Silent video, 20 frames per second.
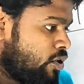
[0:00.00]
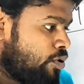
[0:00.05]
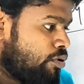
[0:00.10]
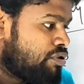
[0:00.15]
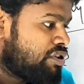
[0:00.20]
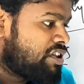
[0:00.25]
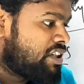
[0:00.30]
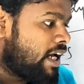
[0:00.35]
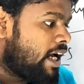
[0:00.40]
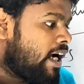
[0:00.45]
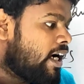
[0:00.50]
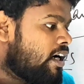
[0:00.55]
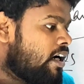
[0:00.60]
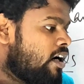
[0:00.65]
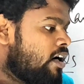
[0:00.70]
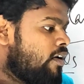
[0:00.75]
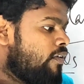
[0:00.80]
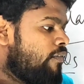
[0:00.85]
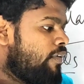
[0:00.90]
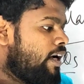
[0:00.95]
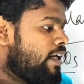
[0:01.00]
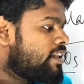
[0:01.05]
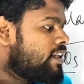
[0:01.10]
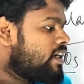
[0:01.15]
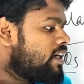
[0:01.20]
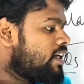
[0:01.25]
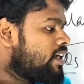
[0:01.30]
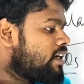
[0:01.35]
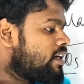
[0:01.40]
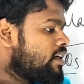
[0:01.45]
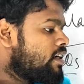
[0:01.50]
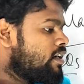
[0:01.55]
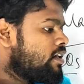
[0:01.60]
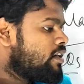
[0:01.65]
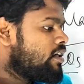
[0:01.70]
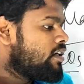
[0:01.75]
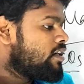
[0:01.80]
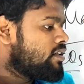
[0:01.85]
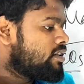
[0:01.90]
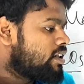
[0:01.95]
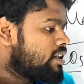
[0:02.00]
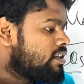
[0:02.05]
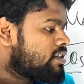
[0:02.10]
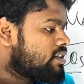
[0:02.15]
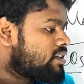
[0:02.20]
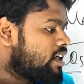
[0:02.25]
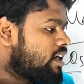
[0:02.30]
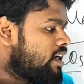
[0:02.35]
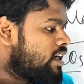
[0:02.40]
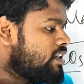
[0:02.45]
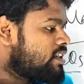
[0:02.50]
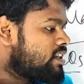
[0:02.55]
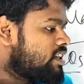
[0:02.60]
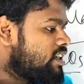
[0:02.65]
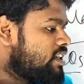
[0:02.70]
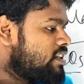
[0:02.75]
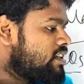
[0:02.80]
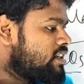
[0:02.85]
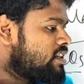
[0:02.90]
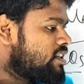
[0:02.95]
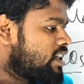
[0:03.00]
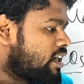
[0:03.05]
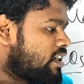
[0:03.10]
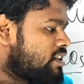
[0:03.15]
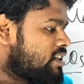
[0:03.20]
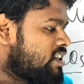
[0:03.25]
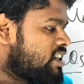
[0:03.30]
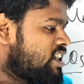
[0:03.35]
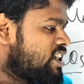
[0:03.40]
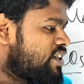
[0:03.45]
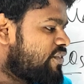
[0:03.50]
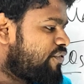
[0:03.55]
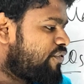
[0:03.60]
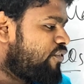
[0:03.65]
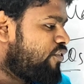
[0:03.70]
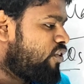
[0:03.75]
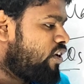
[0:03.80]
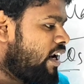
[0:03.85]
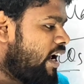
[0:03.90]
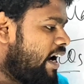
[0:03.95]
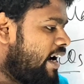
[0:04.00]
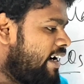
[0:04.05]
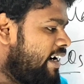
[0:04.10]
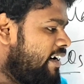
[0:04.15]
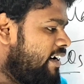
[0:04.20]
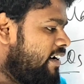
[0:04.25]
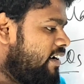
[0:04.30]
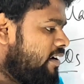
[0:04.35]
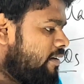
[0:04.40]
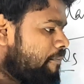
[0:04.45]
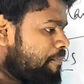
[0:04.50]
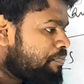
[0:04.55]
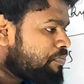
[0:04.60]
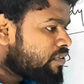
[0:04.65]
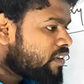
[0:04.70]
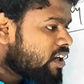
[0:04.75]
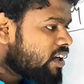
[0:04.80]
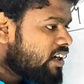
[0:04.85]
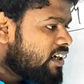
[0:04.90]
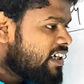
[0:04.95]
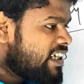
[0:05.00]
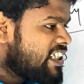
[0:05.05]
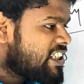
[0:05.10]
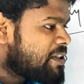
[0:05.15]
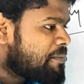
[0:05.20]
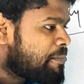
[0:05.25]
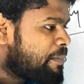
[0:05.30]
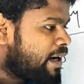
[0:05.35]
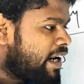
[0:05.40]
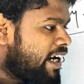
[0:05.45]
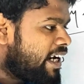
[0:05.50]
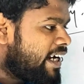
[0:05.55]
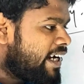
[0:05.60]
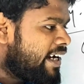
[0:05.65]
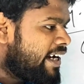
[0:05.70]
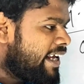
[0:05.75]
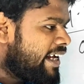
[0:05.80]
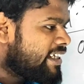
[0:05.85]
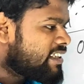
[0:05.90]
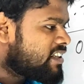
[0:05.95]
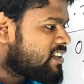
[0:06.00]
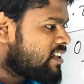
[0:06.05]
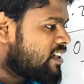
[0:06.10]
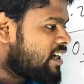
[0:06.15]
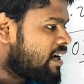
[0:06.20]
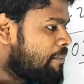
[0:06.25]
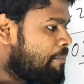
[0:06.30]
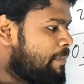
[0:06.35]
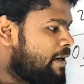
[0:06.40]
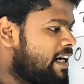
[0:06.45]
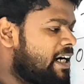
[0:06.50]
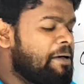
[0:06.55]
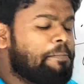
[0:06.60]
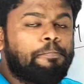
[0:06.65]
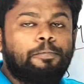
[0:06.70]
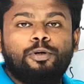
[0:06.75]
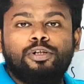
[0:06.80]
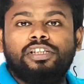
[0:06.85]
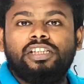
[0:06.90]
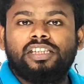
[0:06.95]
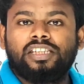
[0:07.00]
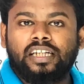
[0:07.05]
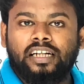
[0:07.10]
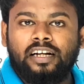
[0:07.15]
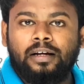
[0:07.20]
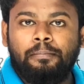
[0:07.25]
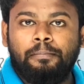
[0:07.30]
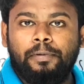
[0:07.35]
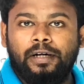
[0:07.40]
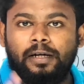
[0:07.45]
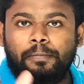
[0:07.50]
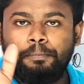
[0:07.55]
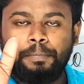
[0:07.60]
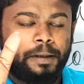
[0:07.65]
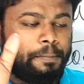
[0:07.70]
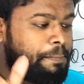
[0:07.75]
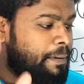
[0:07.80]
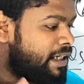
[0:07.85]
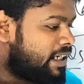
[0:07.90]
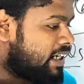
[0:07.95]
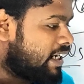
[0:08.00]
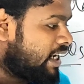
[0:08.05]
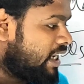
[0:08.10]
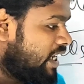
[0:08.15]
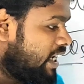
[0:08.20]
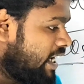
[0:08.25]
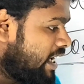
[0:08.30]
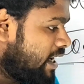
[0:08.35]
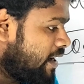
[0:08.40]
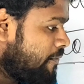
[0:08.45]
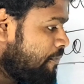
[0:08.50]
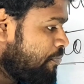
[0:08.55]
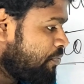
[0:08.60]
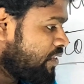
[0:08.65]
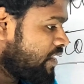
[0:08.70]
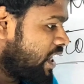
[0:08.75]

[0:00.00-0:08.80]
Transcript: To check whether the search in successful and display index number and position number, people. Clear?